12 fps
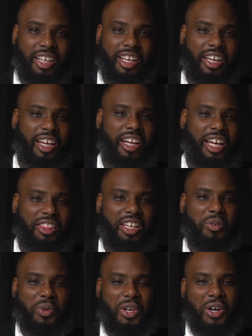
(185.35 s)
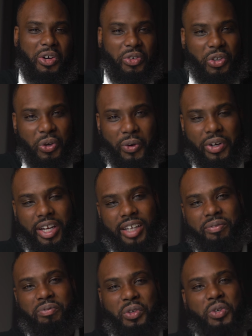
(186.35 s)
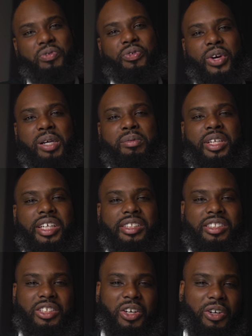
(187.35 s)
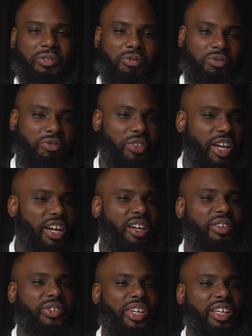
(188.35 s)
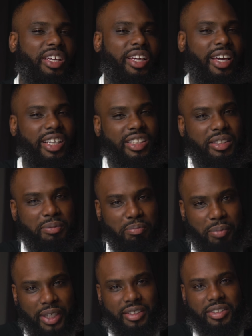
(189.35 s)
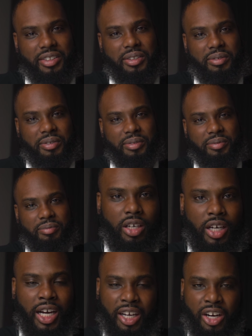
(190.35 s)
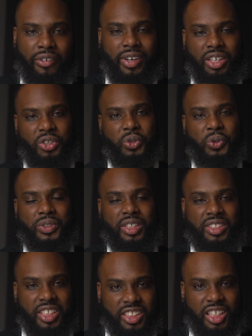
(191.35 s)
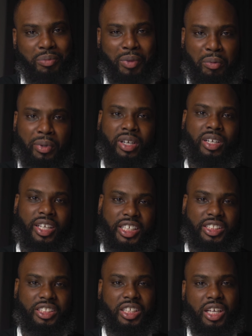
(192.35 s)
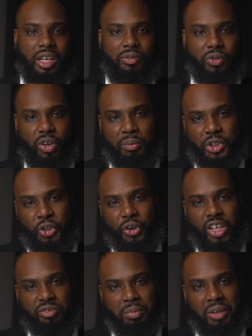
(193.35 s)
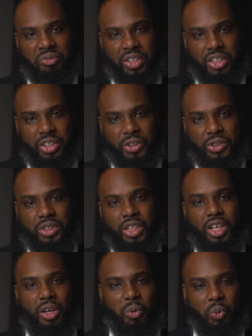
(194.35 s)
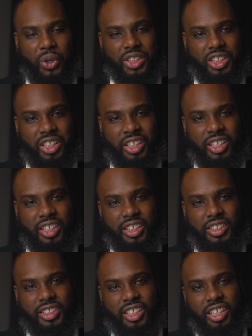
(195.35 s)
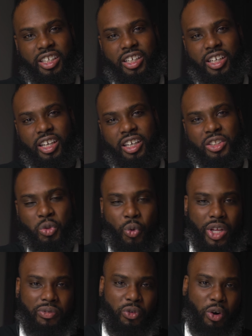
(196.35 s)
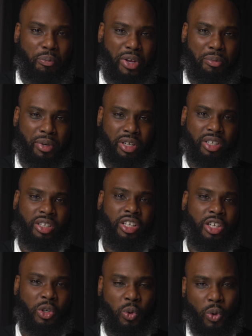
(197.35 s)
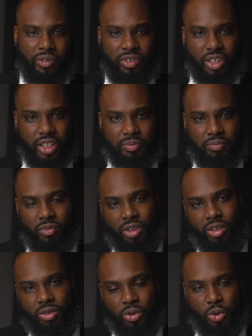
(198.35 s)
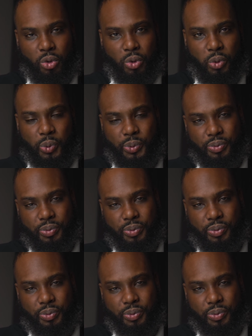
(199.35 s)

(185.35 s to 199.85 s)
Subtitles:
And I think we all know that full frame lenses are very expensive. I currently use a 16mm lens for the majority of my videos, which is a 24mm equivalent to